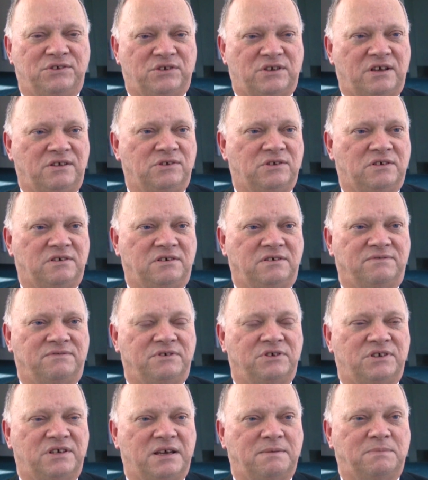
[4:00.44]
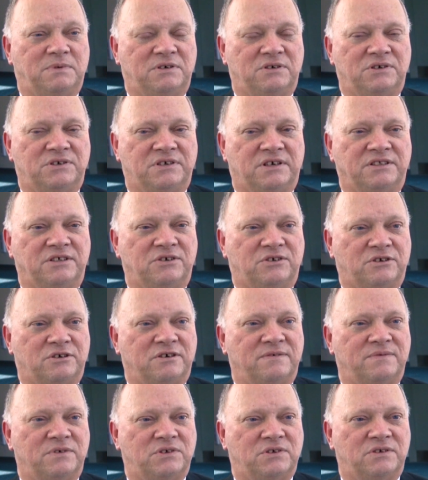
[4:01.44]
sensitive receptors on the
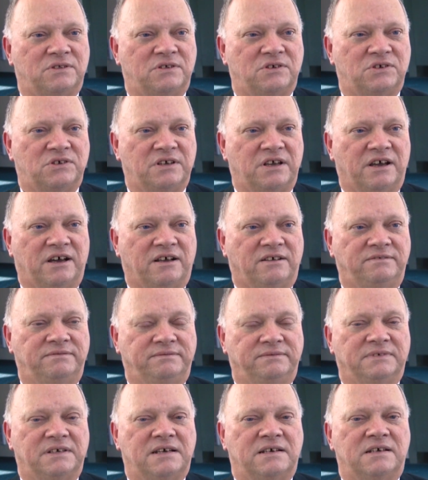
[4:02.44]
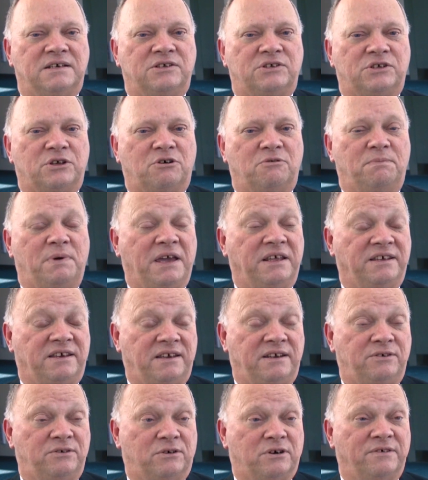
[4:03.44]
surface of the cell. So beta
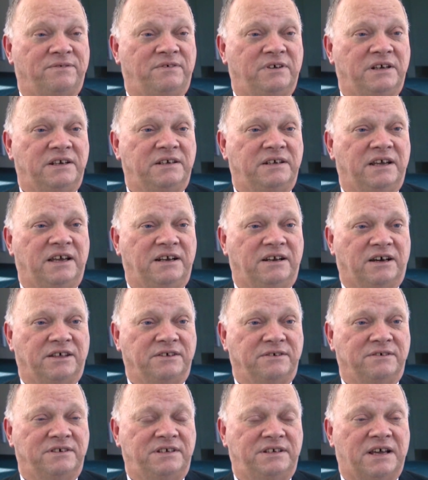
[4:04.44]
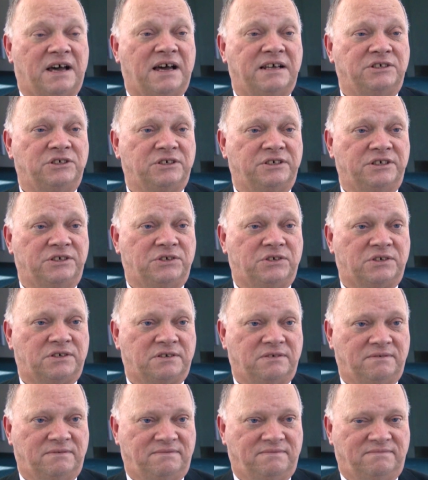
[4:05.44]
endorphin and other
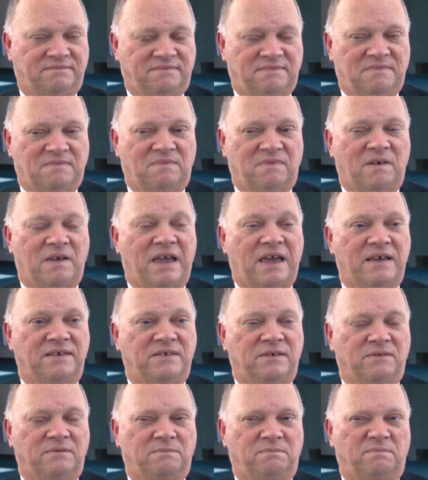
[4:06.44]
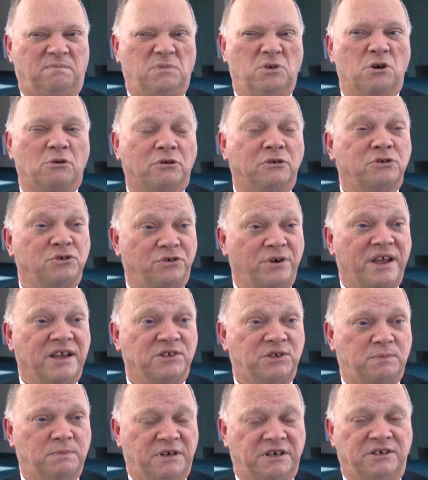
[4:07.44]
endogenous
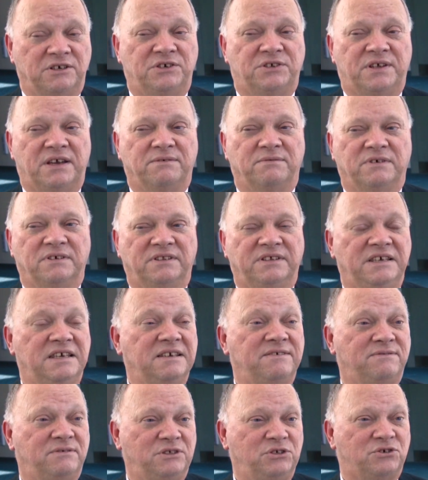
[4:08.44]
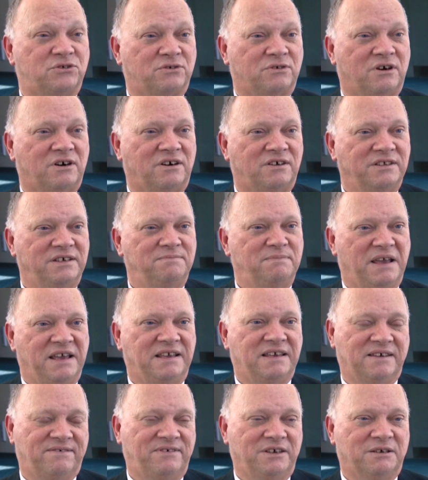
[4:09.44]
neurotransmitters that relieve withdrawal and
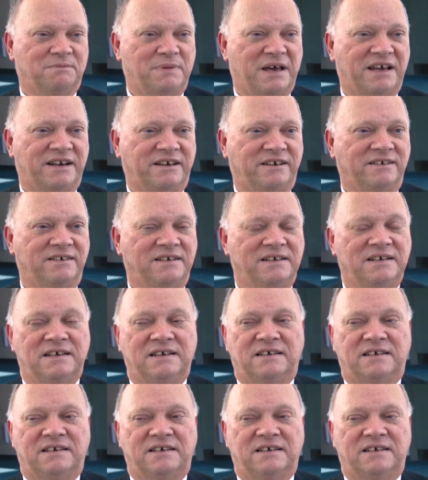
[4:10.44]
make you feel better.